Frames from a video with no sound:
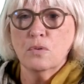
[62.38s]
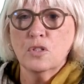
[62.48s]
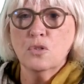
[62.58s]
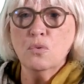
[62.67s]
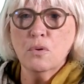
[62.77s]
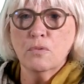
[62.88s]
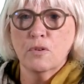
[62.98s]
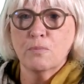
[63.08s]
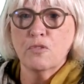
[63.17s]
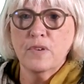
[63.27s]
a tool for
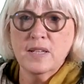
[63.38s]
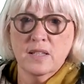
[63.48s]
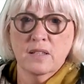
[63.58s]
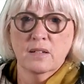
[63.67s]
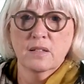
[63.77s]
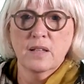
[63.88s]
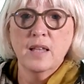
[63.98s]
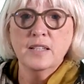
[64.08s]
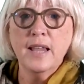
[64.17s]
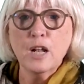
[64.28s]
professionals
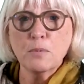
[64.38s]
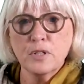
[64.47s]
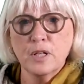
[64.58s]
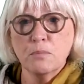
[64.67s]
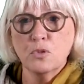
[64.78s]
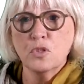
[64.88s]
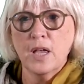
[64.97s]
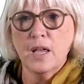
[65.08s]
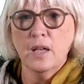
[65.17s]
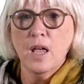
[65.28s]
as it helps them to
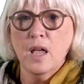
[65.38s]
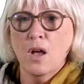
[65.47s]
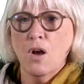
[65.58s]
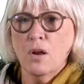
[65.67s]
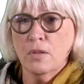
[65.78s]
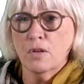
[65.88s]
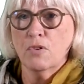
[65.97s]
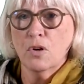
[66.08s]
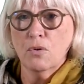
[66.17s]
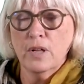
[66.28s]
take on the
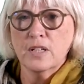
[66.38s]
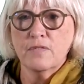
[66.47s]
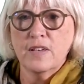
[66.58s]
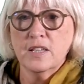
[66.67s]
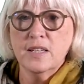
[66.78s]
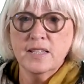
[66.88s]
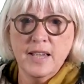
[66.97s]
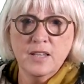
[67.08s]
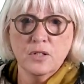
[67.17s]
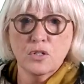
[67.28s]
role as
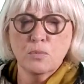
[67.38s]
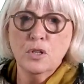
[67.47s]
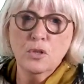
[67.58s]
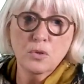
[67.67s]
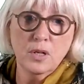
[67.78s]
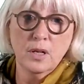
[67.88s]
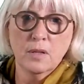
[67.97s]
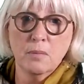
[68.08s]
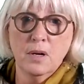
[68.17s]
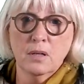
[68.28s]
facilitators when using
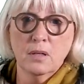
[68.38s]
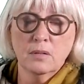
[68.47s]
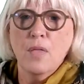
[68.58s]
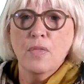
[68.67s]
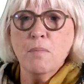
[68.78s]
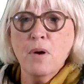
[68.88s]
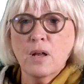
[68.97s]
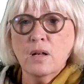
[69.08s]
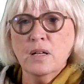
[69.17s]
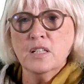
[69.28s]
the model. The
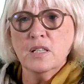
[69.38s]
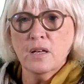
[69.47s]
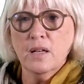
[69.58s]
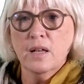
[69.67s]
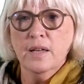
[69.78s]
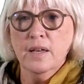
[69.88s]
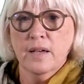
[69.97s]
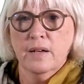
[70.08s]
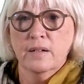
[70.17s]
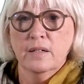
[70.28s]
model is not
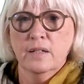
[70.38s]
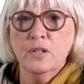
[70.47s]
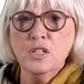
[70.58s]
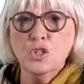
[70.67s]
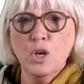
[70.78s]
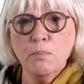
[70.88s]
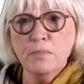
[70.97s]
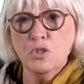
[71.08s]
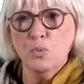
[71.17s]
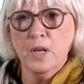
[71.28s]
linear. You can jump
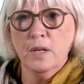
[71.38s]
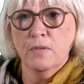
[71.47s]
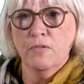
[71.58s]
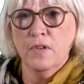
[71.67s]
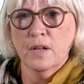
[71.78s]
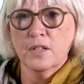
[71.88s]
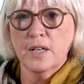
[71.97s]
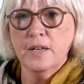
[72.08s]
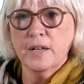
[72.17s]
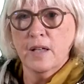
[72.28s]
between the fields
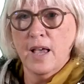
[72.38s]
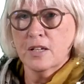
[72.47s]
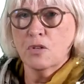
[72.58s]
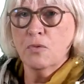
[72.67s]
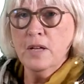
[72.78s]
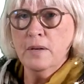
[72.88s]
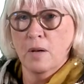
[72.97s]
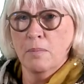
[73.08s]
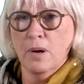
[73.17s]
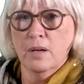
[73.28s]
and as agreed
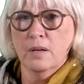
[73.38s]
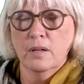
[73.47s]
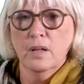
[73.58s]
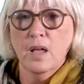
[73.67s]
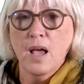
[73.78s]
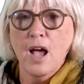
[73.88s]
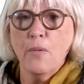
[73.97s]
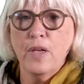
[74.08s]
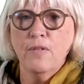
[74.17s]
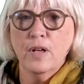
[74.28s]
upon.
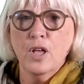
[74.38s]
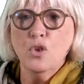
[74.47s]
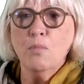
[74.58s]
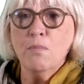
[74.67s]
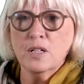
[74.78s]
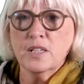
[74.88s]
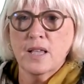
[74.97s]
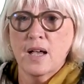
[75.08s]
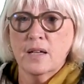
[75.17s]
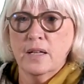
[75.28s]
However, you must
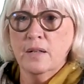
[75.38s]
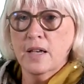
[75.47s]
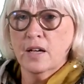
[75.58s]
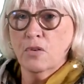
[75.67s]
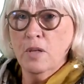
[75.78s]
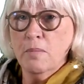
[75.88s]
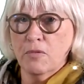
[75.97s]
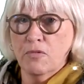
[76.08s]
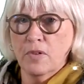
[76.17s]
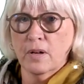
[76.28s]
start in the agreement
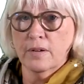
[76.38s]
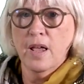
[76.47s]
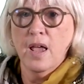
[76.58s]
field,